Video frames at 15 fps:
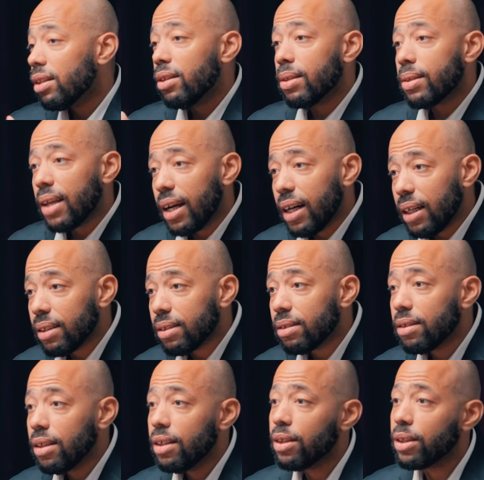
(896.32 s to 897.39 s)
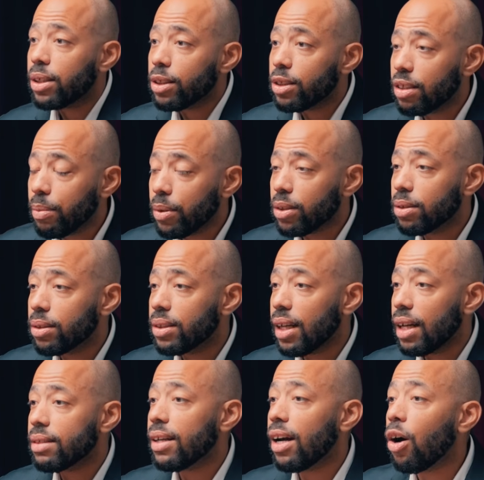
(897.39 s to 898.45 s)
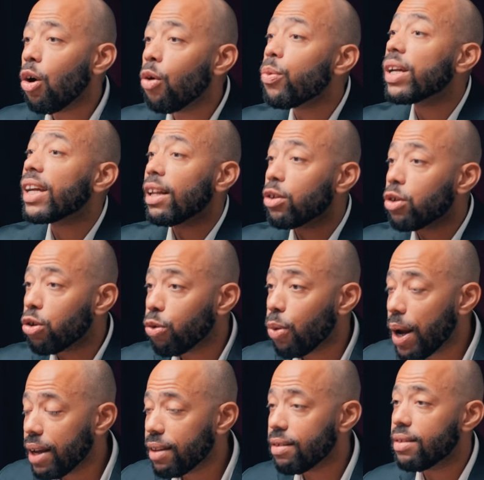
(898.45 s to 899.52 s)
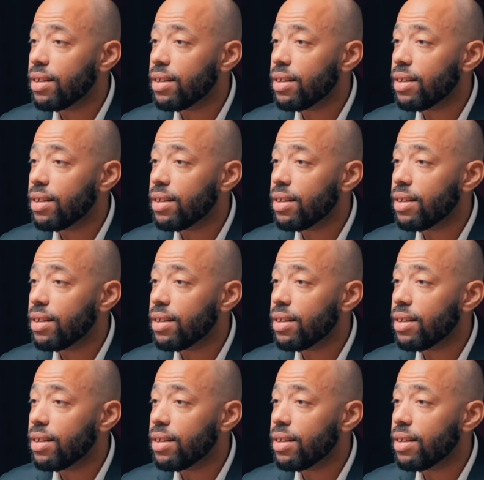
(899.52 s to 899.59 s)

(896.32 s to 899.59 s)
the sales, the customer success, how we can create